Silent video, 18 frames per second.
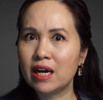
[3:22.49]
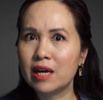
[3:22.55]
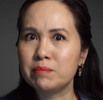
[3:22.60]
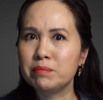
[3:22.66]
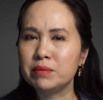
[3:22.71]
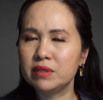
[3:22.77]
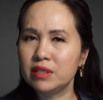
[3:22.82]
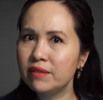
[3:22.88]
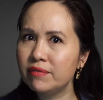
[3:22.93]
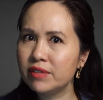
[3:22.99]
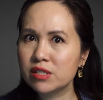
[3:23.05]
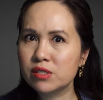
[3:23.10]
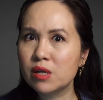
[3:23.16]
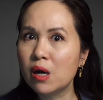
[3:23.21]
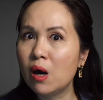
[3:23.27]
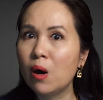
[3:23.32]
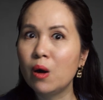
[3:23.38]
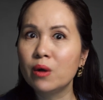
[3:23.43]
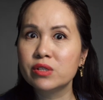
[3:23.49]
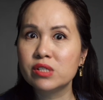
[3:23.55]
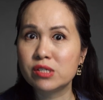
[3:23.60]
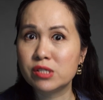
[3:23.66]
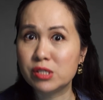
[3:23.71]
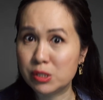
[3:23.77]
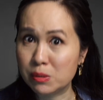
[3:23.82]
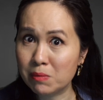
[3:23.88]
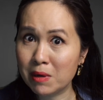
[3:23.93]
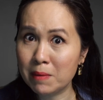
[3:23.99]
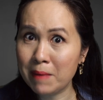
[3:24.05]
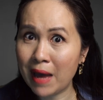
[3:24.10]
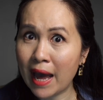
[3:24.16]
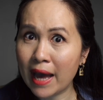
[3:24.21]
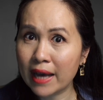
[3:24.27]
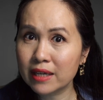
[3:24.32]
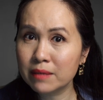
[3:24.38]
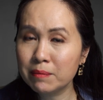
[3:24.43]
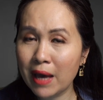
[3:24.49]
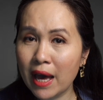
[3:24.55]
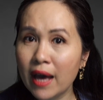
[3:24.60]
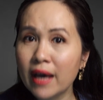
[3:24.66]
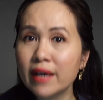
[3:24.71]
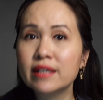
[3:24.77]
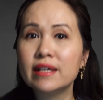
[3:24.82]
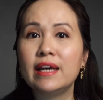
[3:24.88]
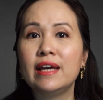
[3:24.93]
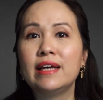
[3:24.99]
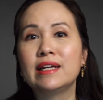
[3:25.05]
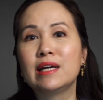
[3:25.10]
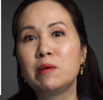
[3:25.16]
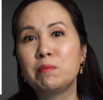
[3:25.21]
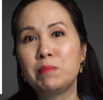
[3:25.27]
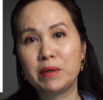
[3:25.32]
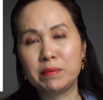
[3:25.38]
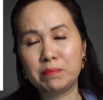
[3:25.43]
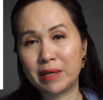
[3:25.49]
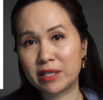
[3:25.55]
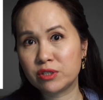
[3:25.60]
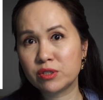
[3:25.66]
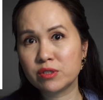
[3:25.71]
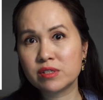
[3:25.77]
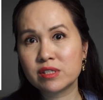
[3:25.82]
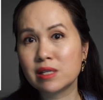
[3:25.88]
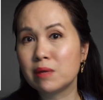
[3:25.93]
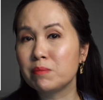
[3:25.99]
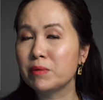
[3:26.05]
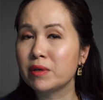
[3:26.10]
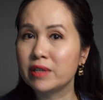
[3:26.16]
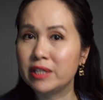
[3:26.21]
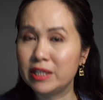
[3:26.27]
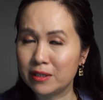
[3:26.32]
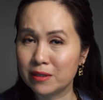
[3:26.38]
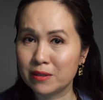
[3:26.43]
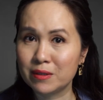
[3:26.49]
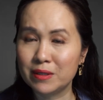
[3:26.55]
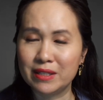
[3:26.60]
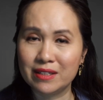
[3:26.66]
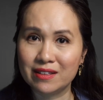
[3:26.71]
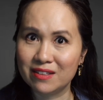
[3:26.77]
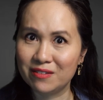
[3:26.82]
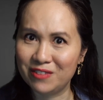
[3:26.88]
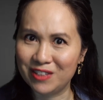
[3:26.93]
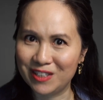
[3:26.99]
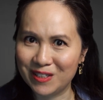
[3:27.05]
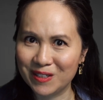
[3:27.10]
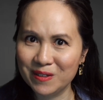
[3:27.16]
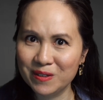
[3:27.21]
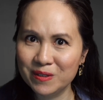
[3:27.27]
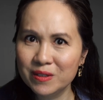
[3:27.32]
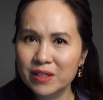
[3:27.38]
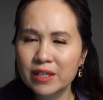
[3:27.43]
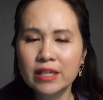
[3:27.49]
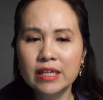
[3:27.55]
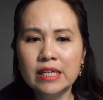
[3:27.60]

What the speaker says: I believe it's called the Duma backpack, and I'll put pictures somewhere here in the video.